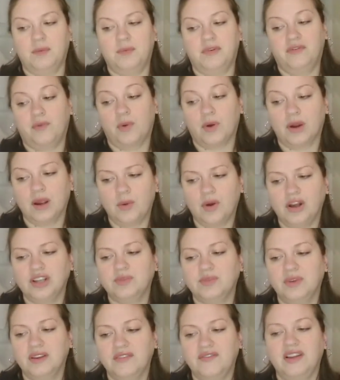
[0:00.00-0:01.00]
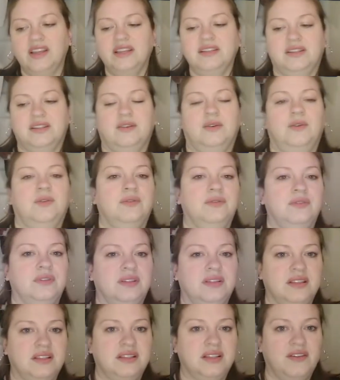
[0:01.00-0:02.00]
before I wash my face. So
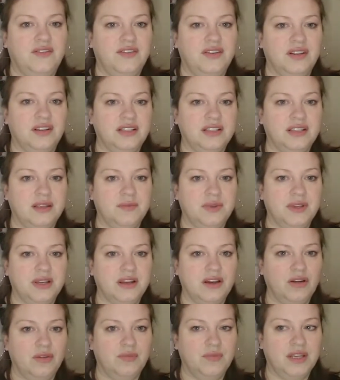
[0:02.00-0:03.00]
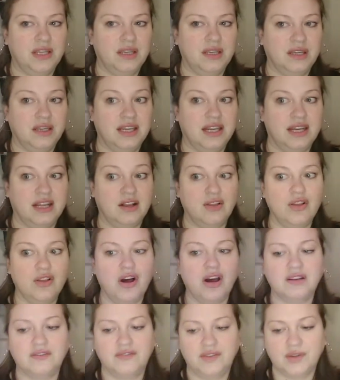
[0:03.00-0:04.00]
this is definitely something I'll be getting a
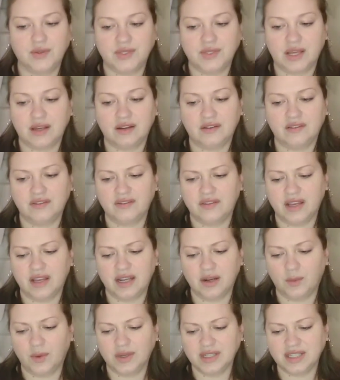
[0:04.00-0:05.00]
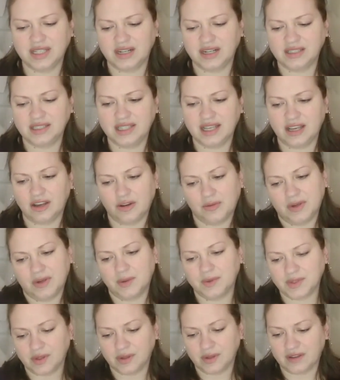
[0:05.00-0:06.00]
lot of use out of. And it wasn't on sale, but
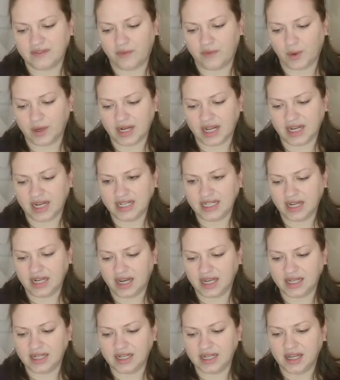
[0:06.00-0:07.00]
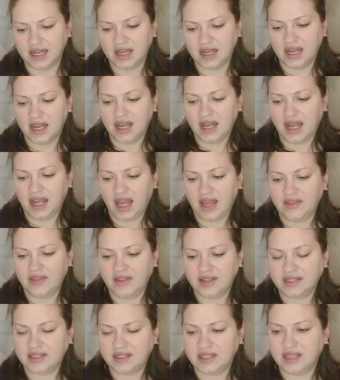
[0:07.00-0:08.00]
it was only $4.99.
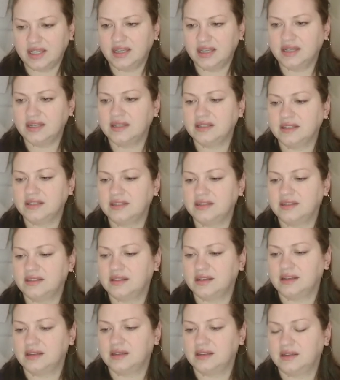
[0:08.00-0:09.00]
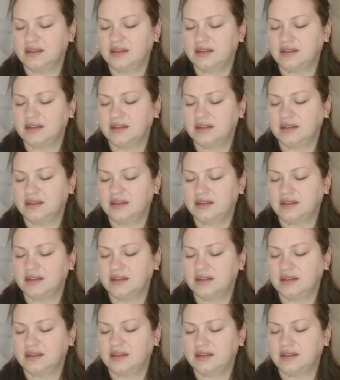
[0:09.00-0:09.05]
And this is,